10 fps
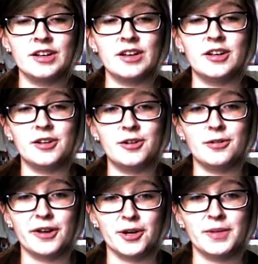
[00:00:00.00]
A good
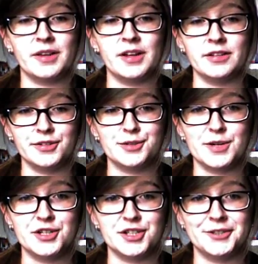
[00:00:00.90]
career with an English
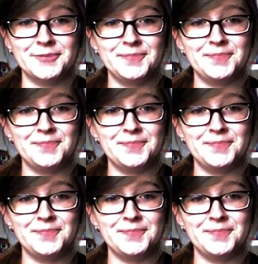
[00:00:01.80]
major.